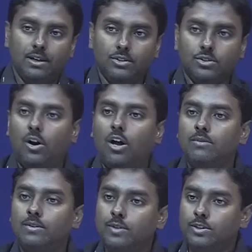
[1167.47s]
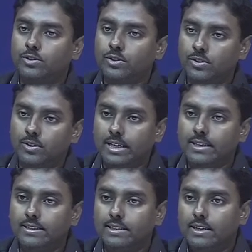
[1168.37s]
So, all we wish to do
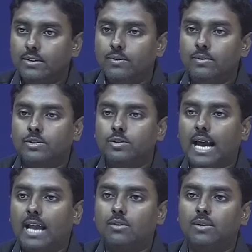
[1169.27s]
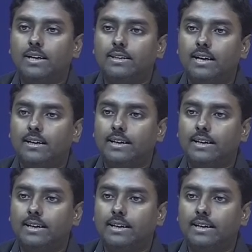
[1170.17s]
is we wish to calculate the